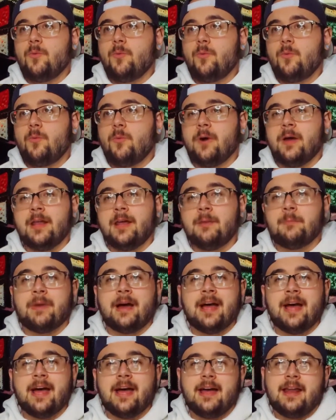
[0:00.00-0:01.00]
what in my
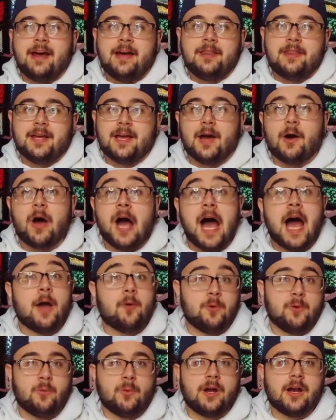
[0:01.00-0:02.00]
head I think I
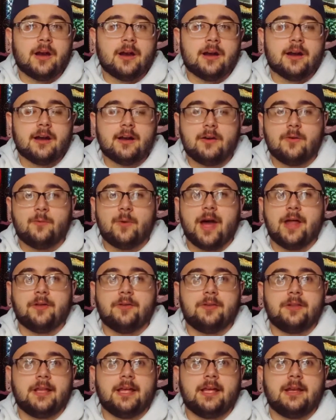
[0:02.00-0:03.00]
would wear, rather
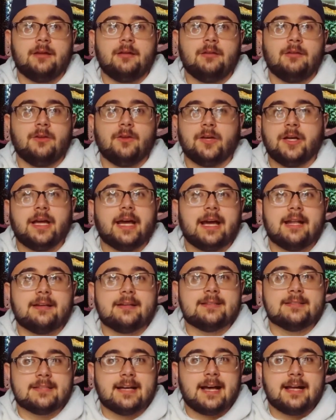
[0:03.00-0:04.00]
than looking at
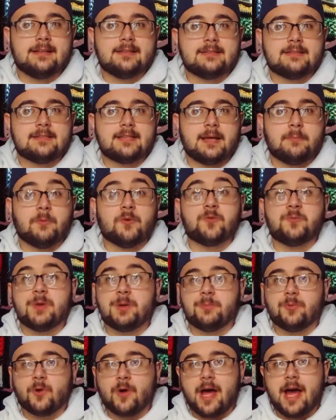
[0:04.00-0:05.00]
designs that most
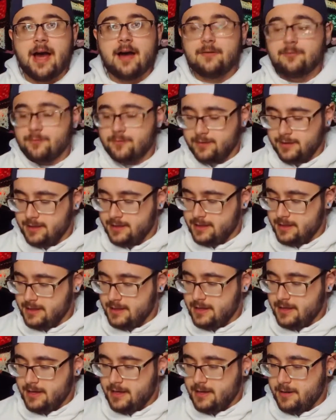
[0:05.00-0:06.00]
people have.
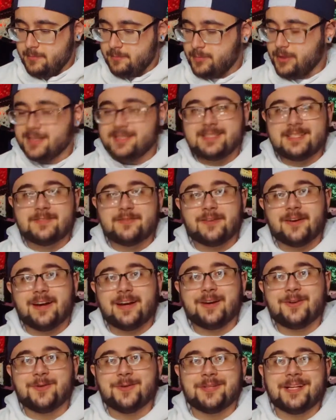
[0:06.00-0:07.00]
Plus, it's very
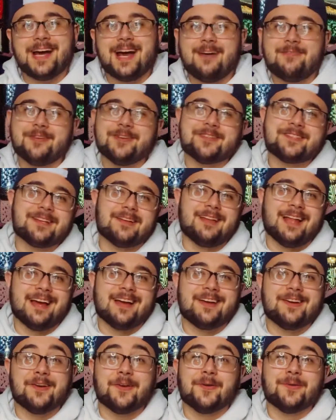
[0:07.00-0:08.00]
cool to have
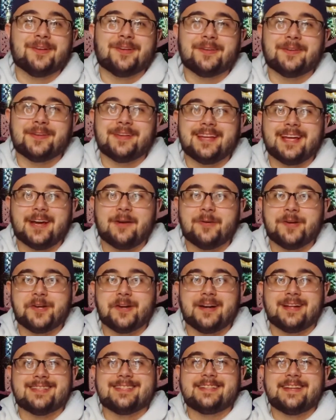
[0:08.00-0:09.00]
your own little thing when you're
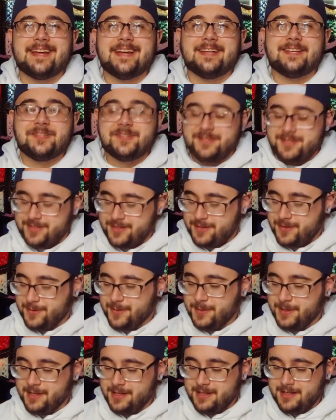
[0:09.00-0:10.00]
on stage. So
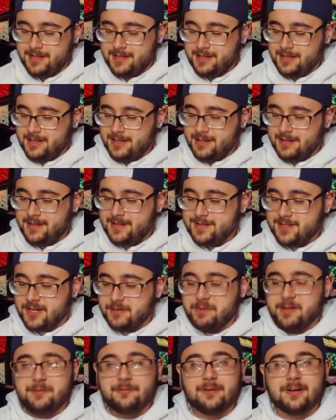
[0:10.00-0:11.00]
these are gonna
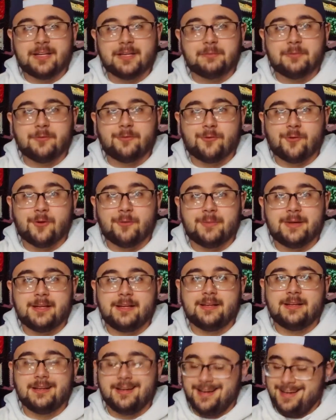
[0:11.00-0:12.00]
be fun to perform
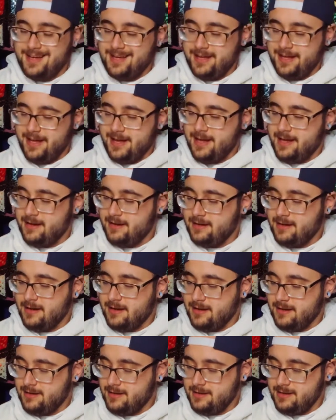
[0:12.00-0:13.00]
in, and
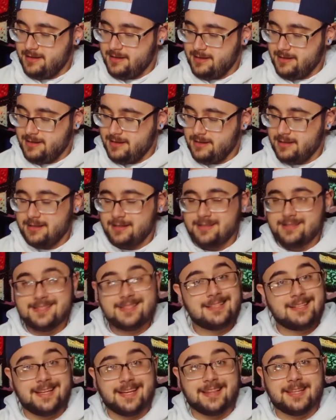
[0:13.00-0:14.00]

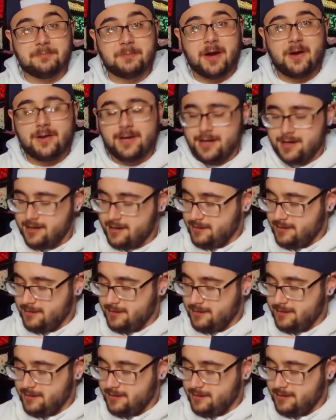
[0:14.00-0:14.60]
get them out here.